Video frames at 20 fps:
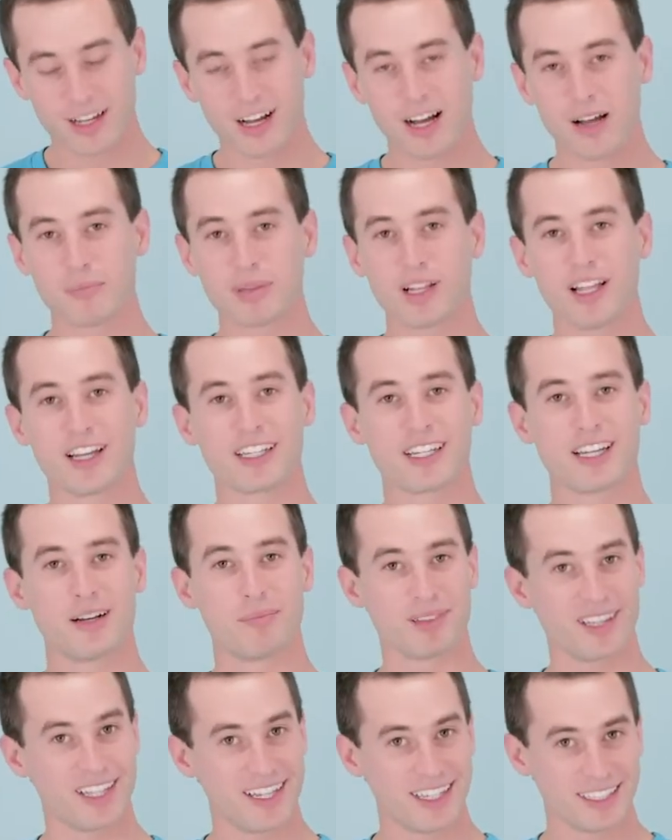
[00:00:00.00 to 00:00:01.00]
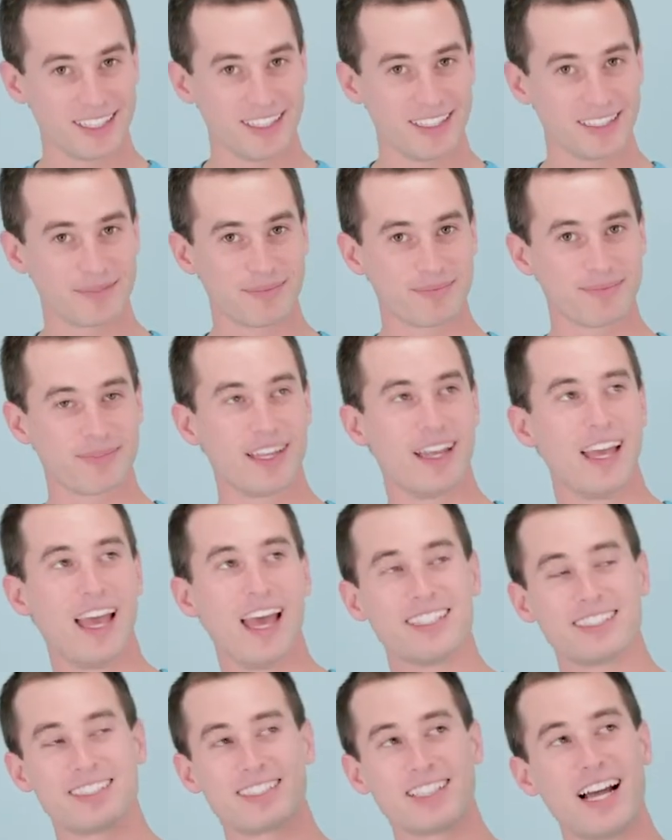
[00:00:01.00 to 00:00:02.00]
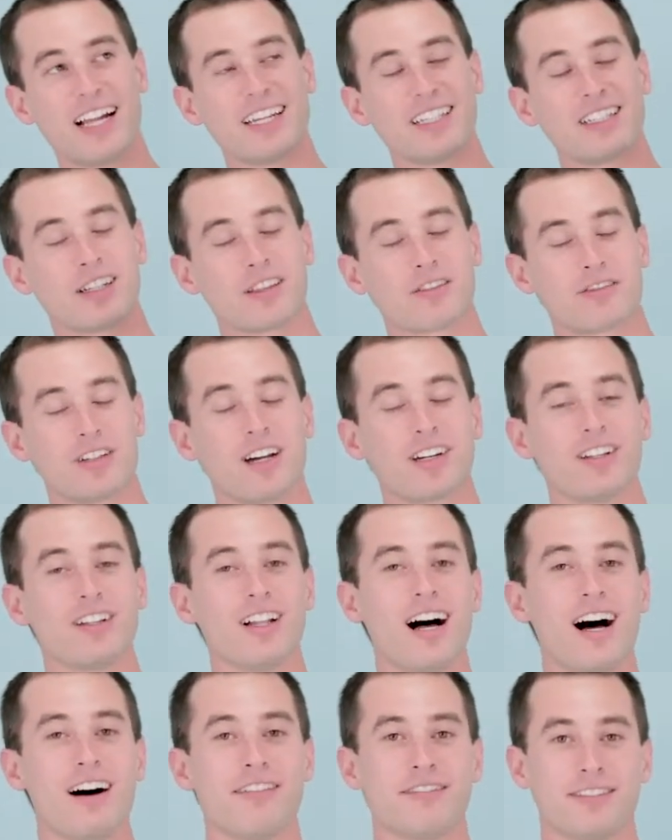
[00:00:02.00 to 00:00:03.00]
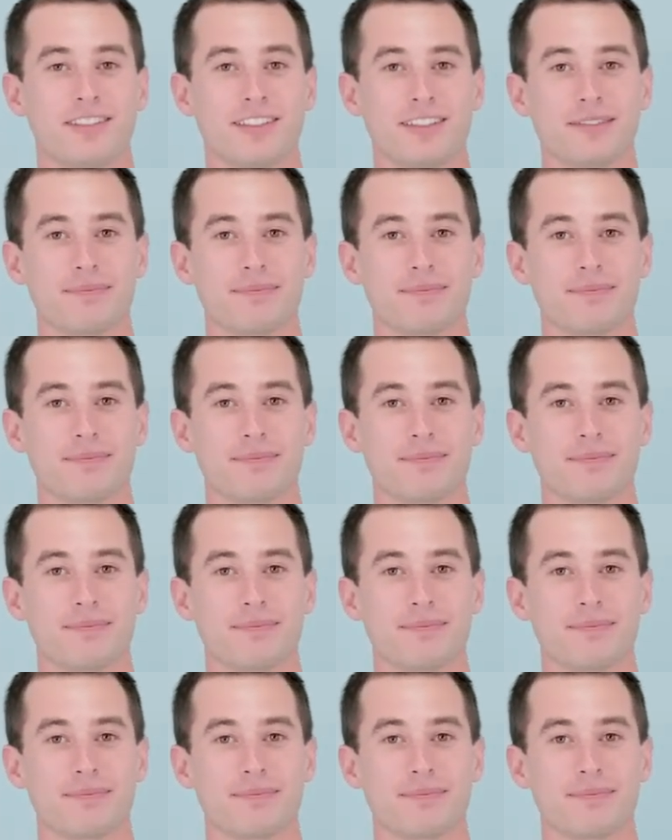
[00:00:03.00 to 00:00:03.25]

unplugging a plug, and sliding your throttle off.